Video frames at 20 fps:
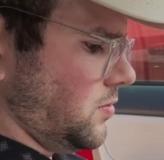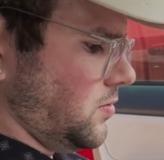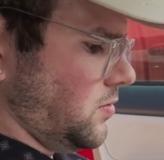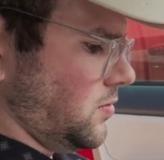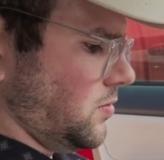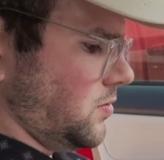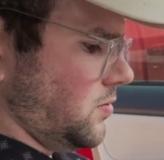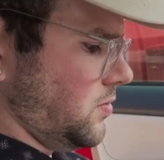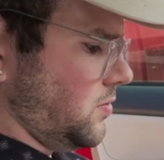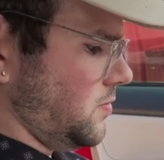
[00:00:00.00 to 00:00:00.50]
I
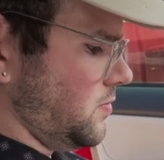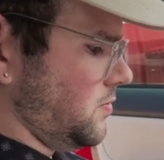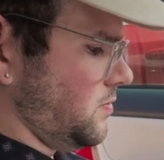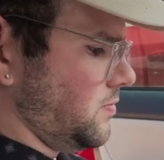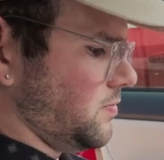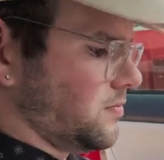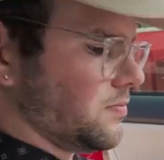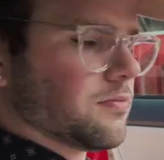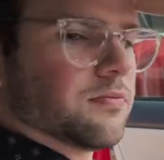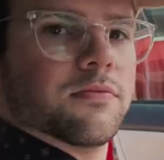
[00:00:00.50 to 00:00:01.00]
show you the
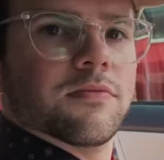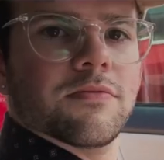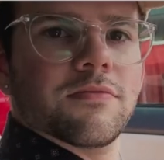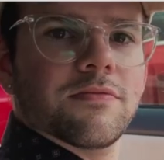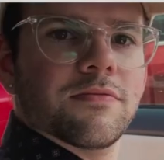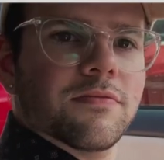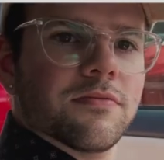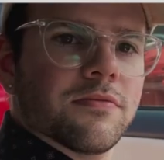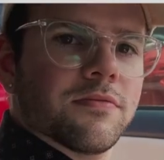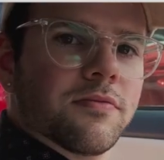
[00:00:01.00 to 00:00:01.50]

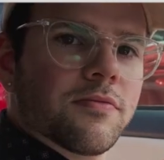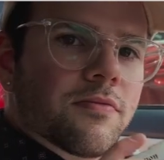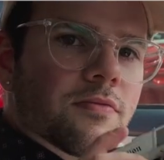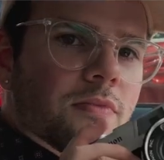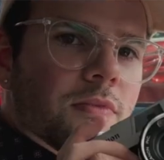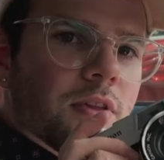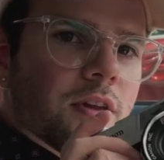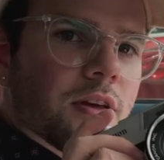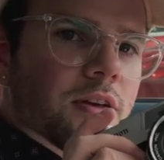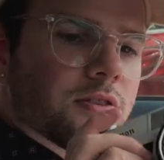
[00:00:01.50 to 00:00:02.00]
photos.
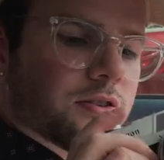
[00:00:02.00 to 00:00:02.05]
Let's